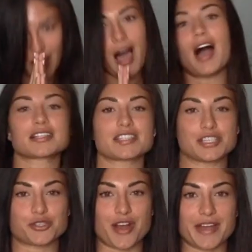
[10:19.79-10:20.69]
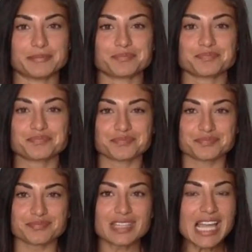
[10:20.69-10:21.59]
Oxy Shred.
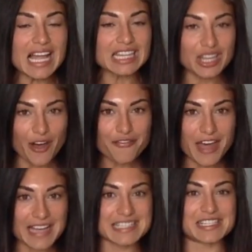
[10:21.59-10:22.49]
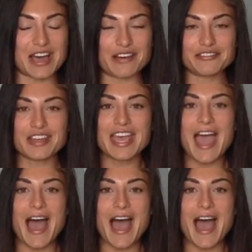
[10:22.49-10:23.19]
Love that stuff.